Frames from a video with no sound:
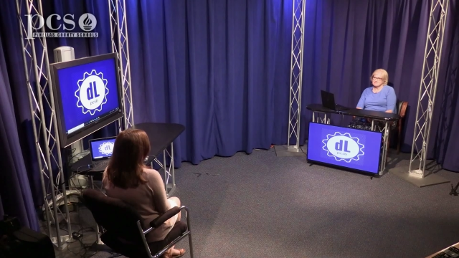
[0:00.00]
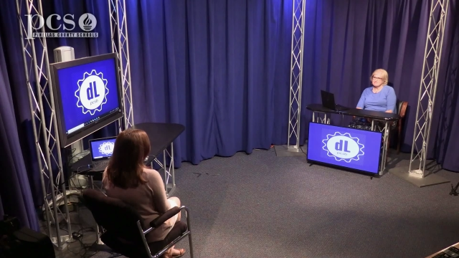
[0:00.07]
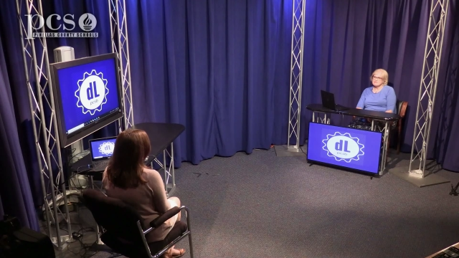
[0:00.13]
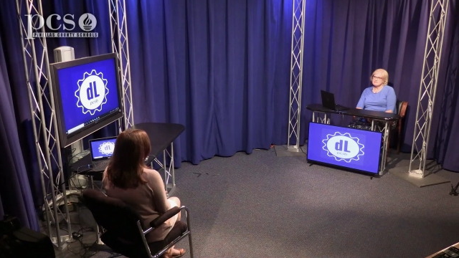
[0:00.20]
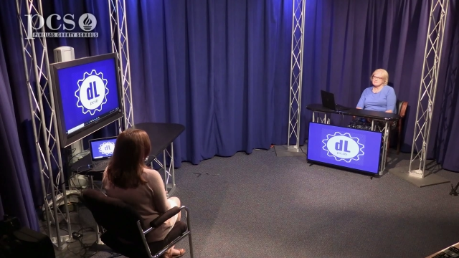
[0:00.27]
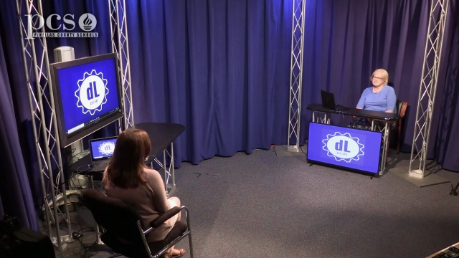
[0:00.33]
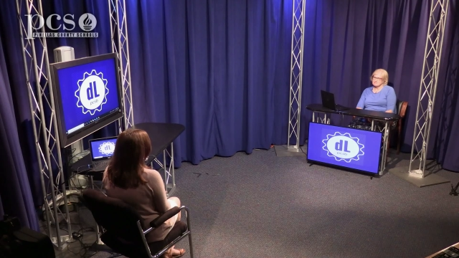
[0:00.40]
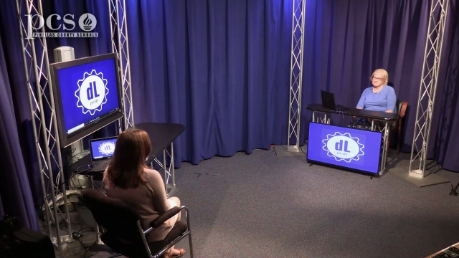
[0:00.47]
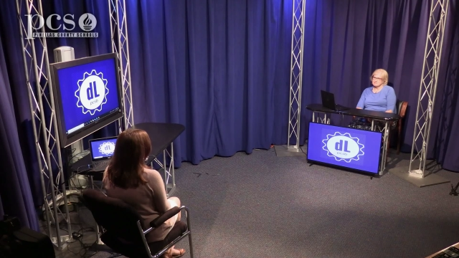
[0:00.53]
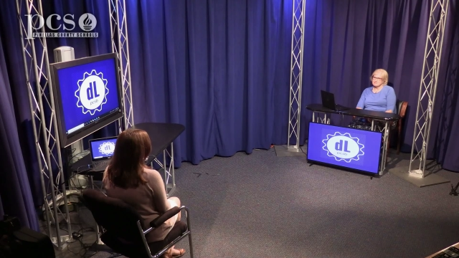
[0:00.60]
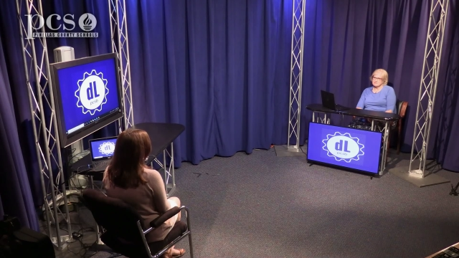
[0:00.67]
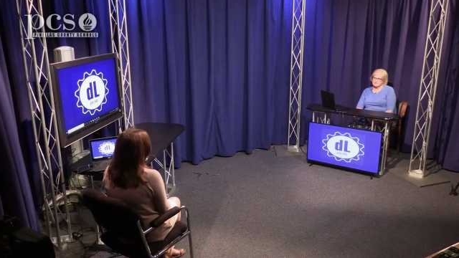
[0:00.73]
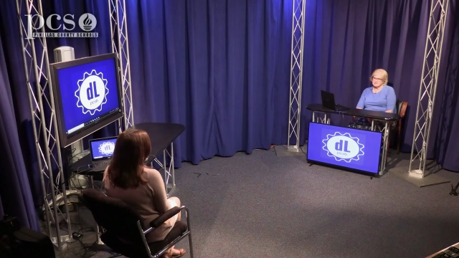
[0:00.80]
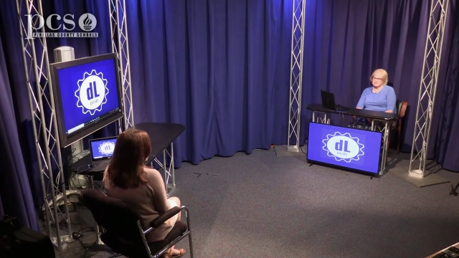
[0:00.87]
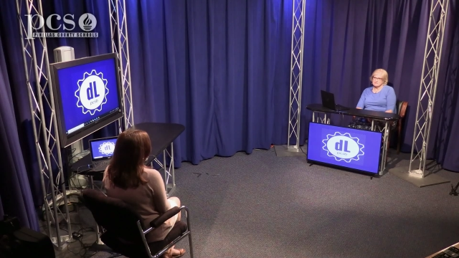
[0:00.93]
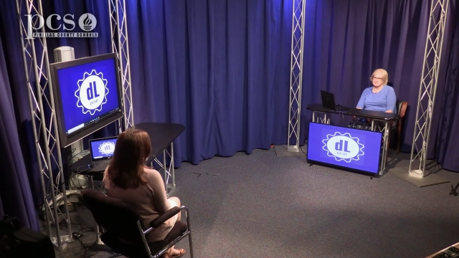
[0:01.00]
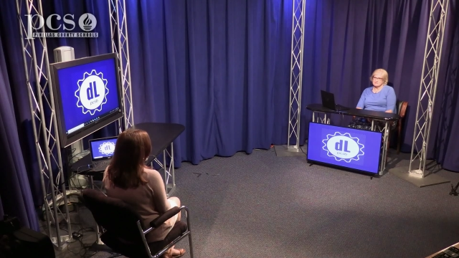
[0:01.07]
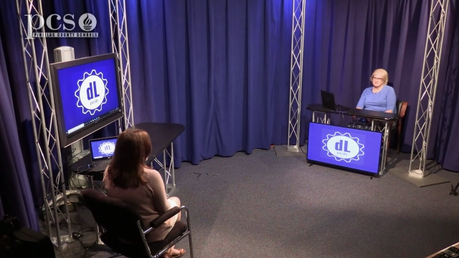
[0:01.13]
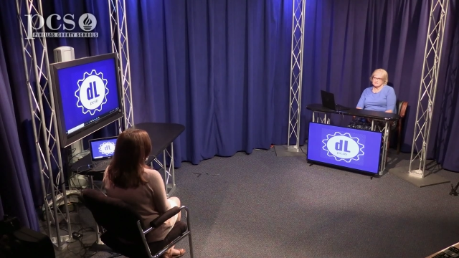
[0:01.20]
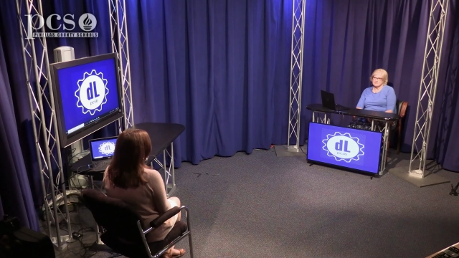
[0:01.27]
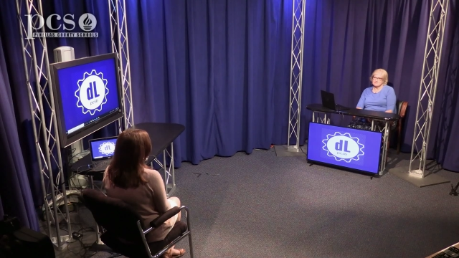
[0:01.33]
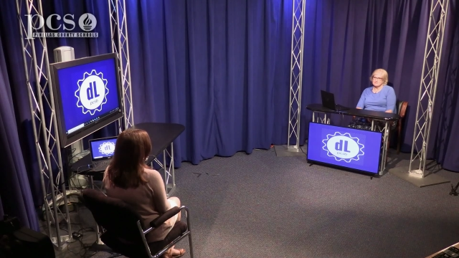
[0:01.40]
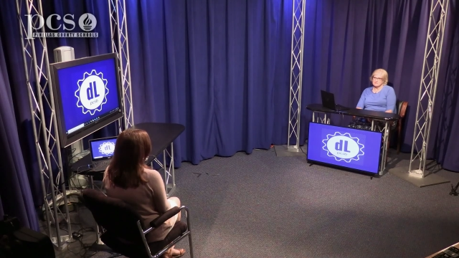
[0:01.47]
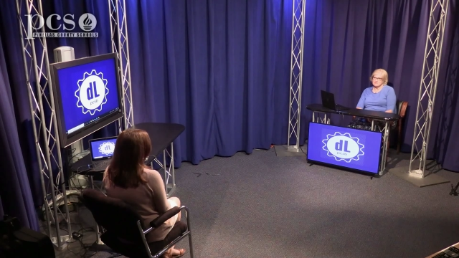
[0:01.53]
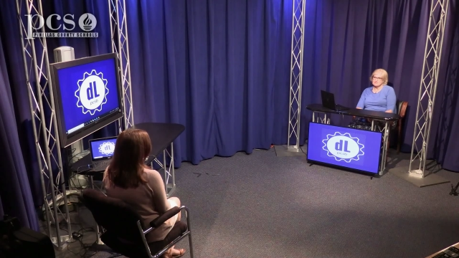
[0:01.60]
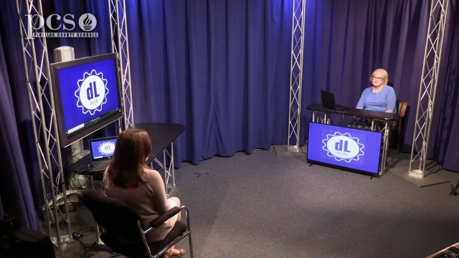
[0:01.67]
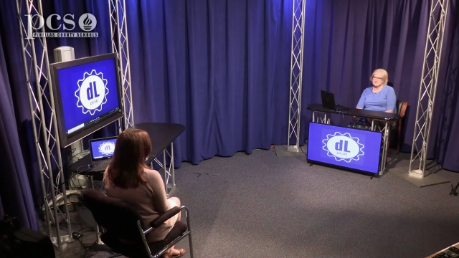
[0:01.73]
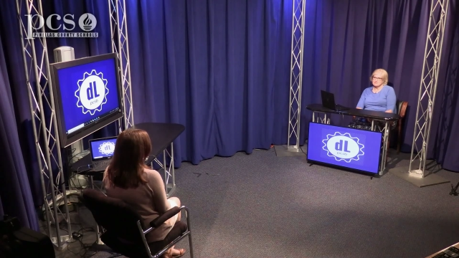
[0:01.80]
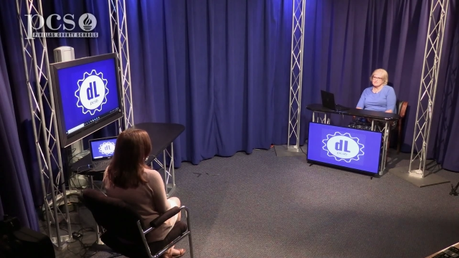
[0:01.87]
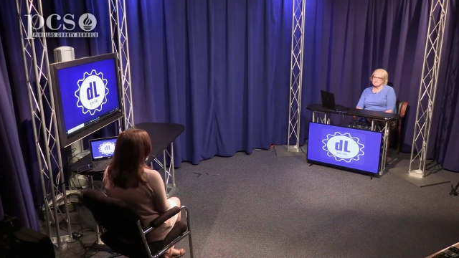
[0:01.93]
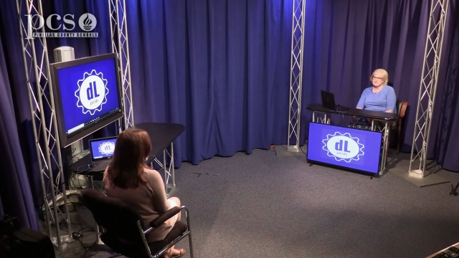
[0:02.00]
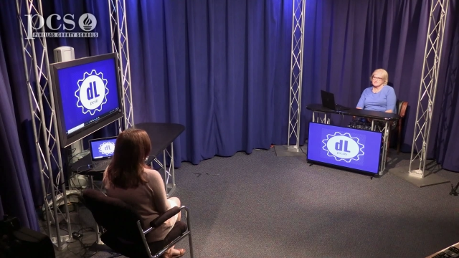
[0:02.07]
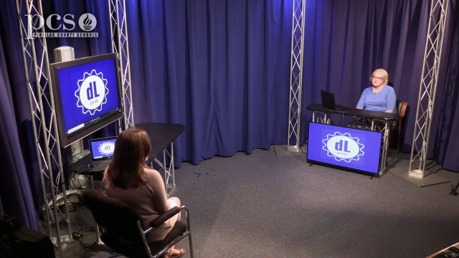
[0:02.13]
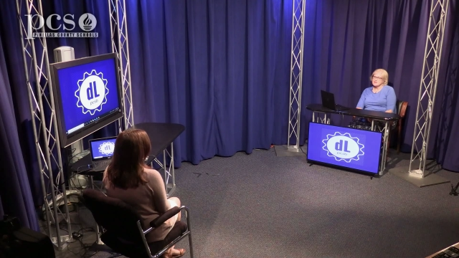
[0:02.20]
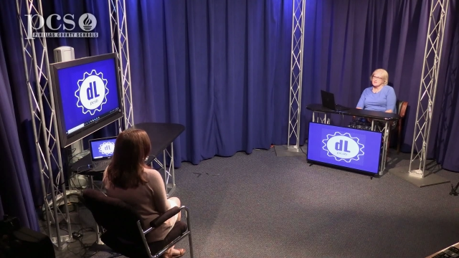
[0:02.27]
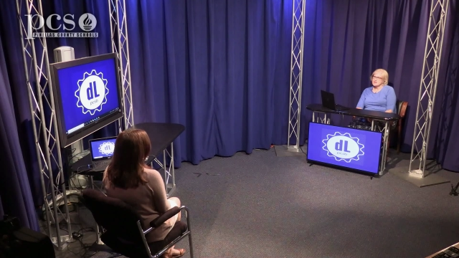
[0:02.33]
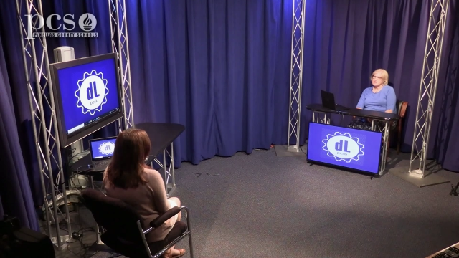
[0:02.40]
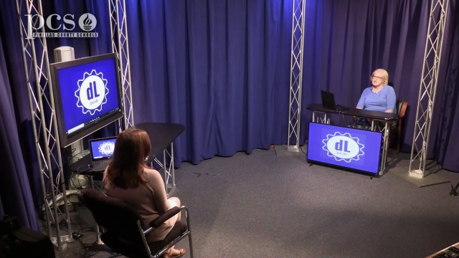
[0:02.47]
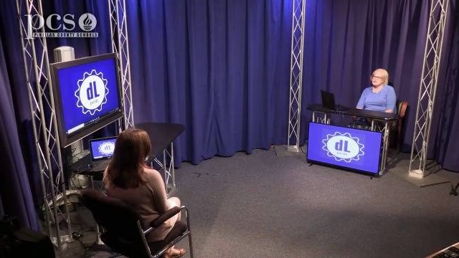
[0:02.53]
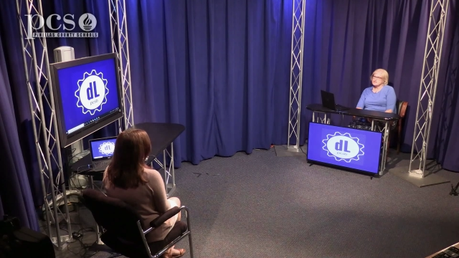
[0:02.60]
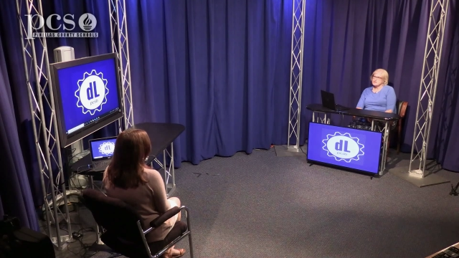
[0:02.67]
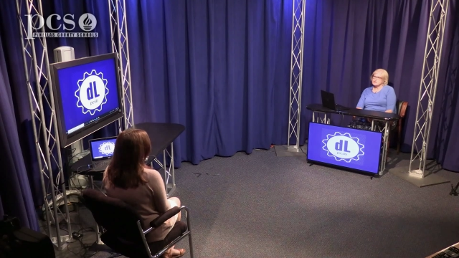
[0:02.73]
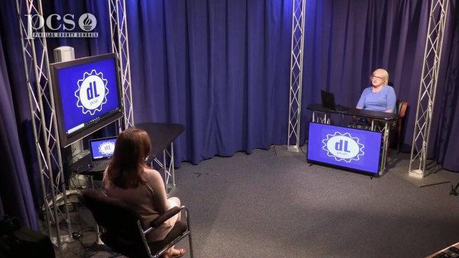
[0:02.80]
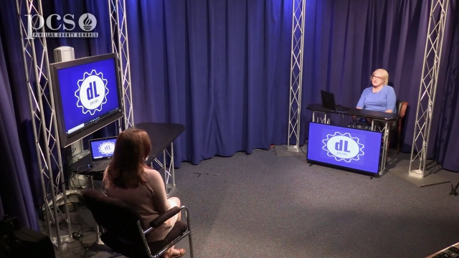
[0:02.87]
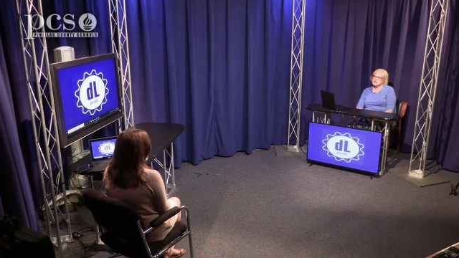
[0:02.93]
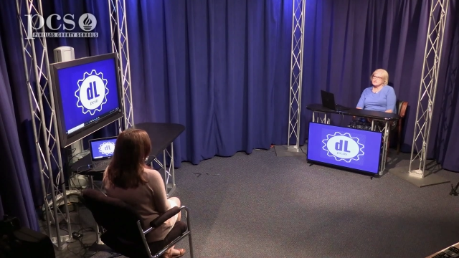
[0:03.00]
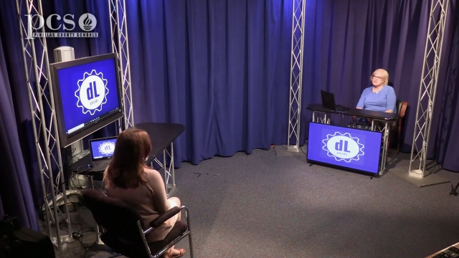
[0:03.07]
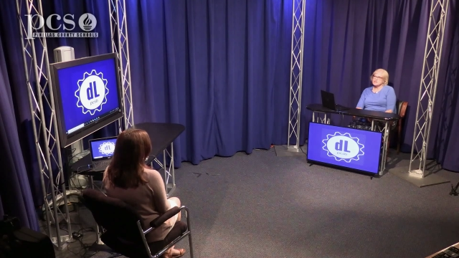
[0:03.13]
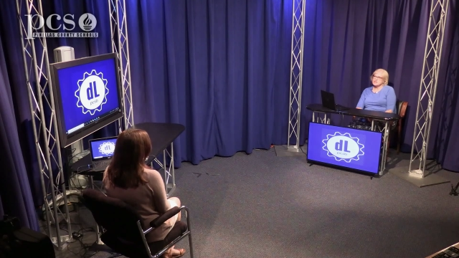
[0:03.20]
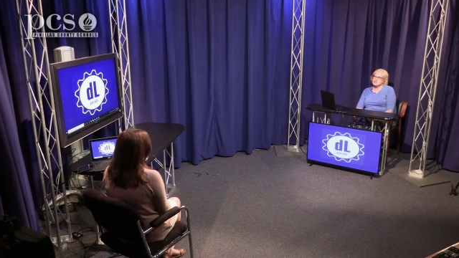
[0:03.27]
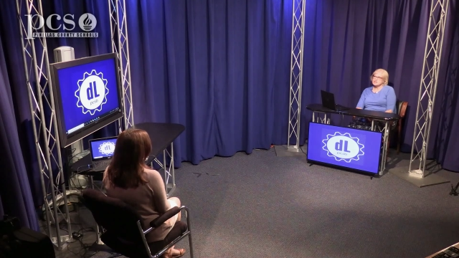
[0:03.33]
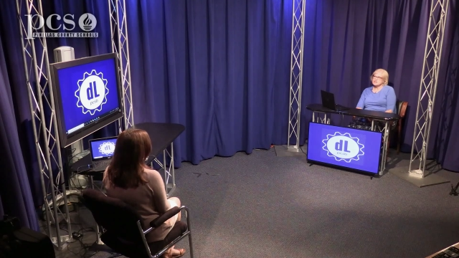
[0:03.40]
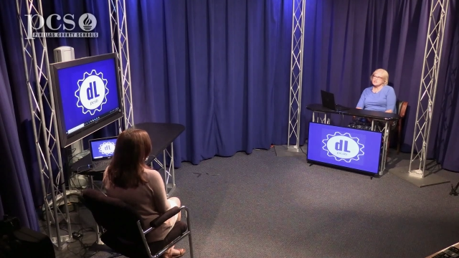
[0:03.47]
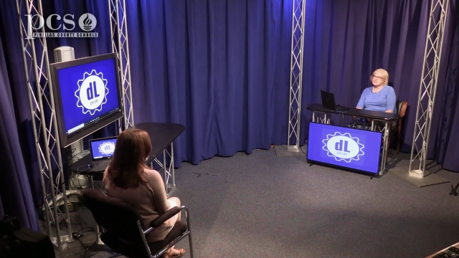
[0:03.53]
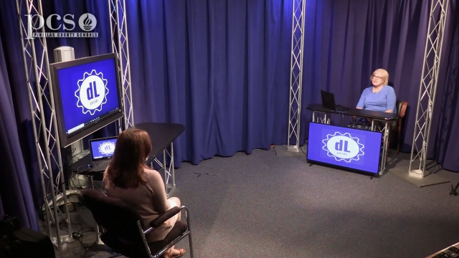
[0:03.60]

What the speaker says: No face is visible, so there are no lips to read.